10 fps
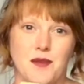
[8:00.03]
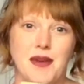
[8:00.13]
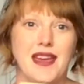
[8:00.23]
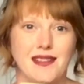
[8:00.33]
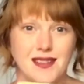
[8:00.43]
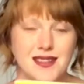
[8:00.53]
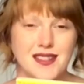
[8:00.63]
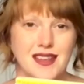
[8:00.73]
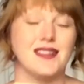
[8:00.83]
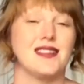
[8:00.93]
begins
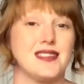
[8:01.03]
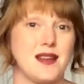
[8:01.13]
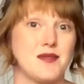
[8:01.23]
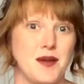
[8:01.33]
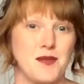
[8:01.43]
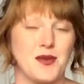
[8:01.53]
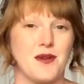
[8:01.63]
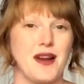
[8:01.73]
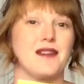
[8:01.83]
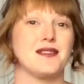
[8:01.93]
in September
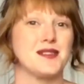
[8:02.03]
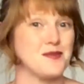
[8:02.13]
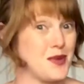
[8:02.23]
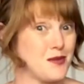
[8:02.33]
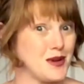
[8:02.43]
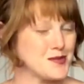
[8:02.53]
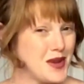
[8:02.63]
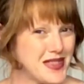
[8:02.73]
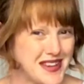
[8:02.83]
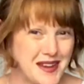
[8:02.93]
around Bilbo's
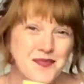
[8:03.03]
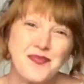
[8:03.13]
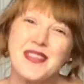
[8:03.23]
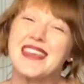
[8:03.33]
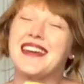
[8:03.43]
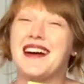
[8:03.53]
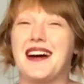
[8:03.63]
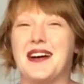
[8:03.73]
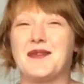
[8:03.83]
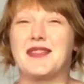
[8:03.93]
birthday,
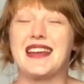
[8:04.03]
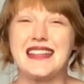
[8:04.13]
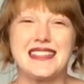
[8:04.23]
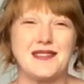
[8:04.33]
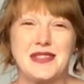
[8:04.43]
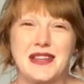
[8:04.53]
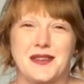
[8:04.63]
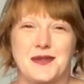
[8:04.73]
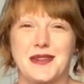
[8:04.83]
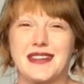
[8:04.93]
it seems a
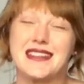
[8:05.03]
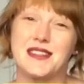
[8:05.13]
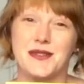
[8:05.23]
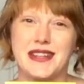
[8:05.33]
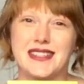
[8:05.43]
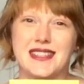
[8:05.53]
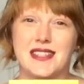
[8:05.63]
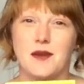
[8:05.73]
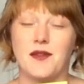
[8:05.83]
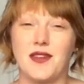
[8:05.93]
good one to read at this
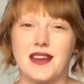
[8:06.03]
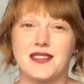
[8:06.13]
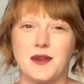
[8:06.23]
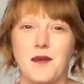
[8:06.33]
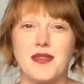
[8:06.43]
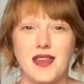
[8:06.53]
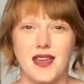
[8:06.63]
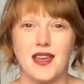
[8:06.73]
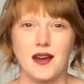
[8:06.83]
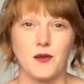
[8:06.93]
time of year, so I'm
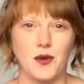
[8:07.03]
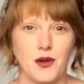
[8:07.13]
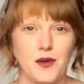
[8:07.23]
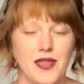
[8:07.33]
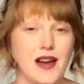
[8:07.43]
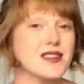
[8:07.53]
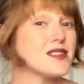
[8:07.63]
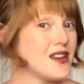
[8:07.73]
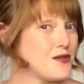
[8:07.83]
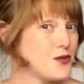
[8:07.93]
thinking I will go with that
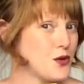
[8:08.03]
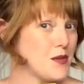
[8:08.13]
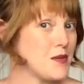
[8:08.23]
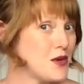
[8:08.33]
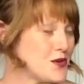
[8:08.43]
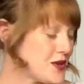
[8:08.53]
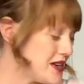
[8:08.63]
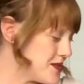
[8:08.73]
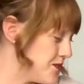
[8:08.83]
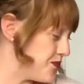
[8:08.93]
for my mood read.